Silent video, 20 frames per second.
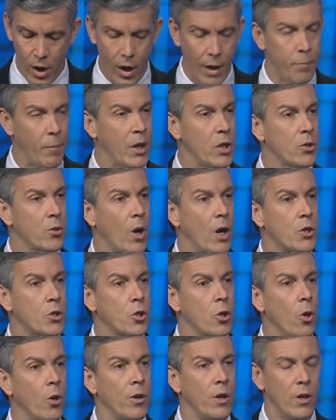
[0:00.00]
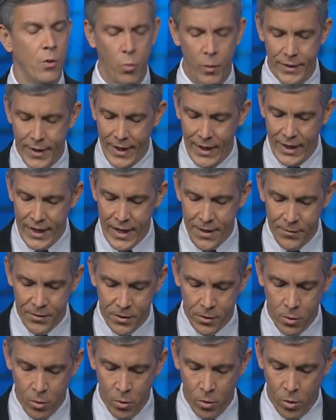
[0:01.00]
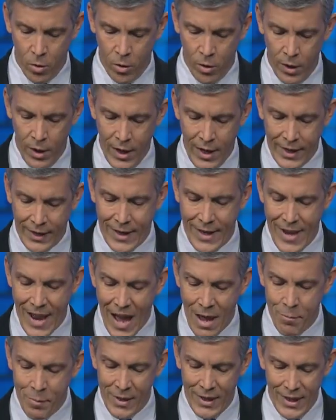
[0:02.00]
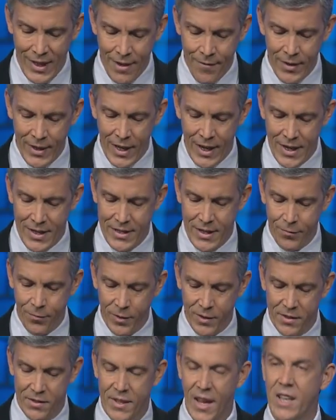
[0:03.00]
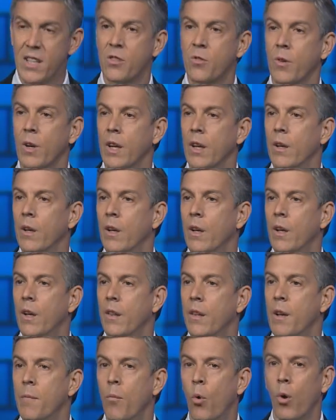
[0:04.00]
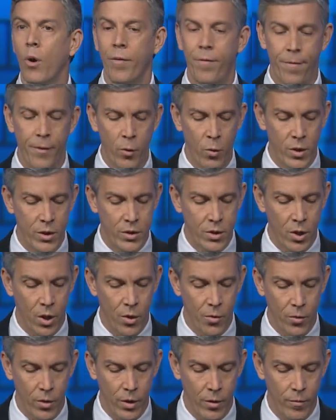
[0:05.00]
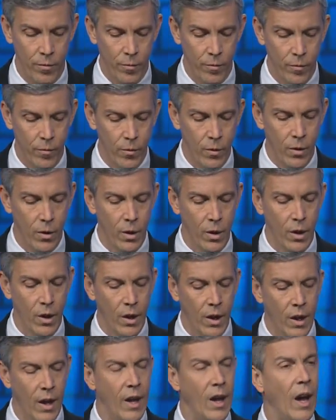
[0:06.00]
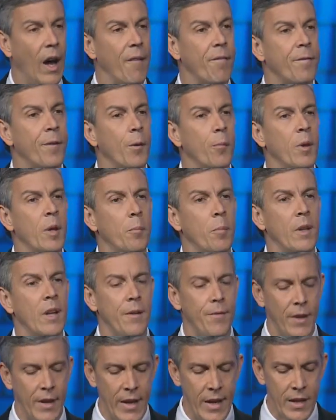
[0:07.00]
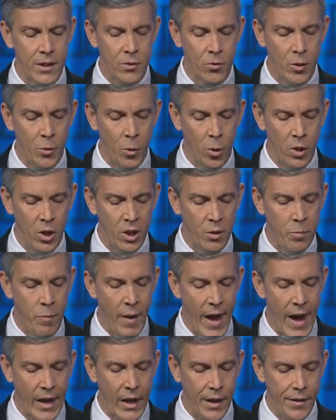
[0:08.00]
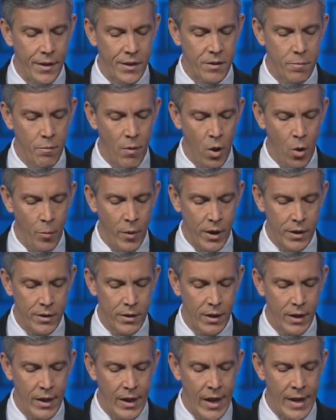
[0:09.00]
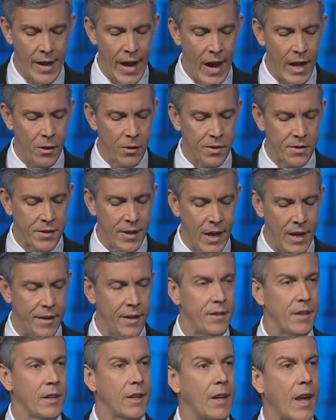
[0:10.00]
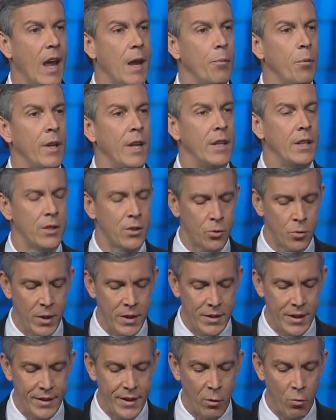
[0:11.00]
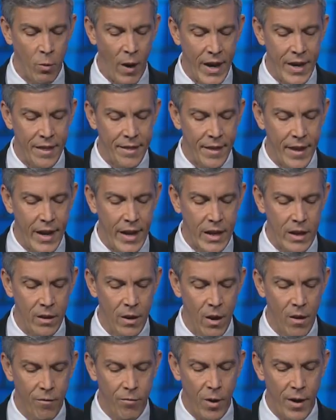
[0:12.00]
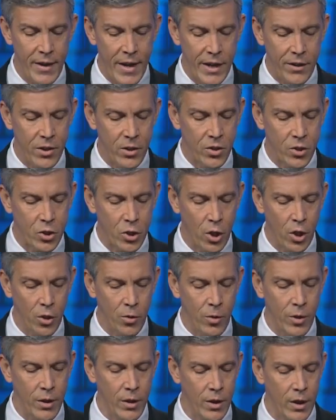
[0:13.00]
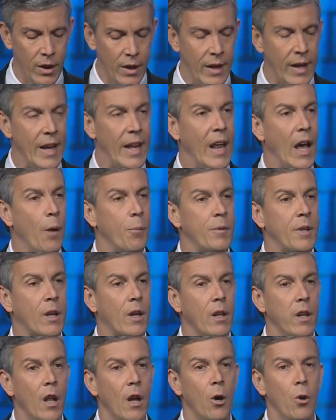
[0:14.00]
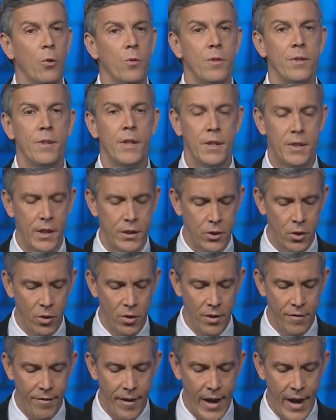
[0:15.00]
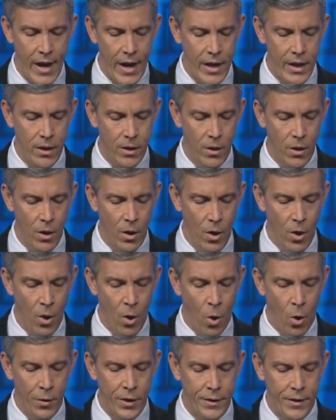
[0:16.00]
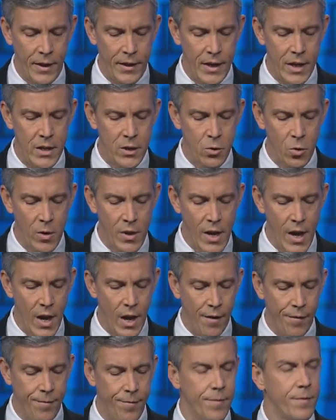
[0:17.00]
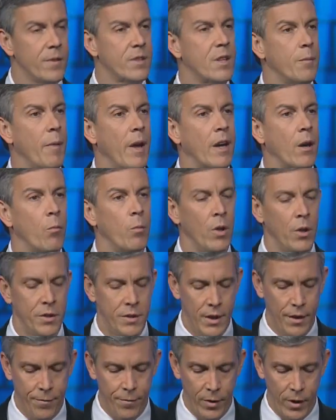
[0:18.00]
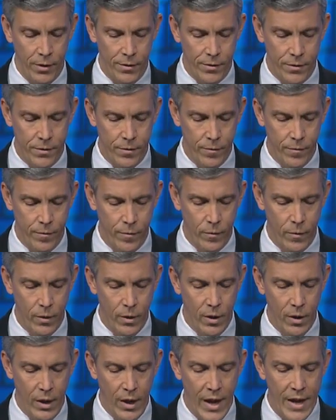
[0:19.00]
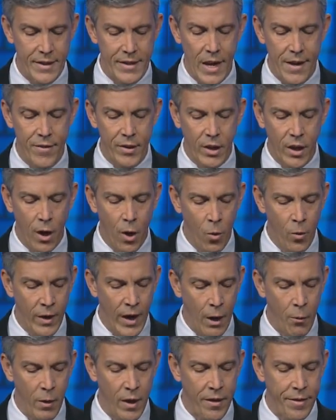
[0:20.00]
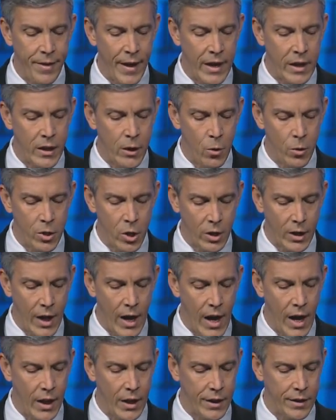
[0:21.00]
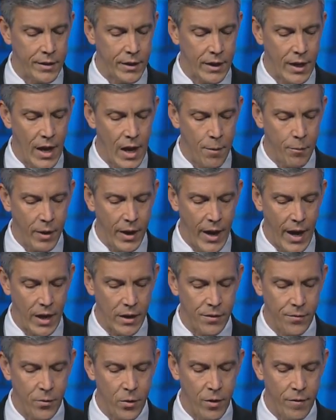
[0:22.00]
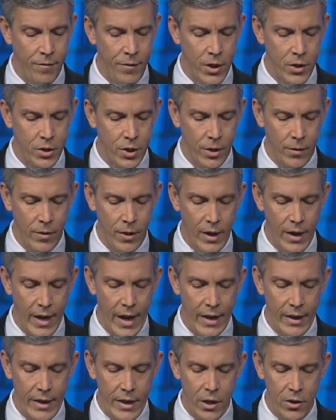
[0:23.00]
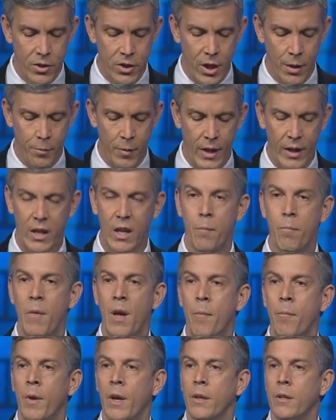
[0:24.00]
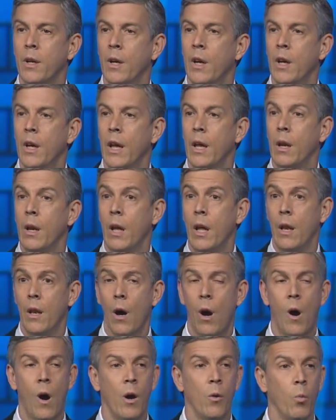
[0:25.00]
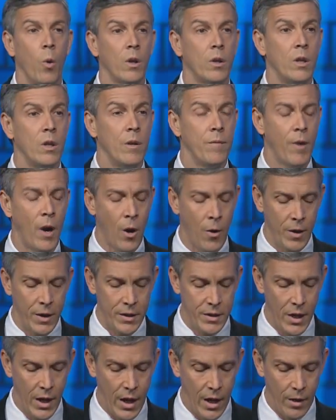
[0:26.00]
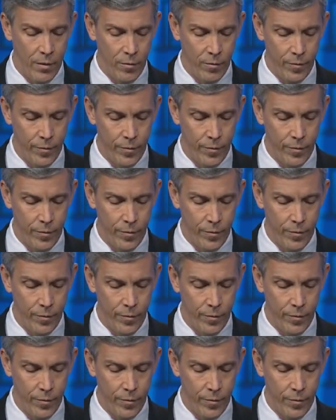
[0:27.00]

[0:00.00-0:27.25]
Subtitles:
make sure our children, when they leave school, cannot be living in a different century than more affluent children. I firmly believe that history will look back on this moment and either say that the cable industry did the right thing for our nation's children and helped to close the digital divide, or that they didn't do enough to make a real difference. And David Cohen, I want to thank you and your colleagues at Comcast for your vision and leadership and commitment in the hard work that you've already done.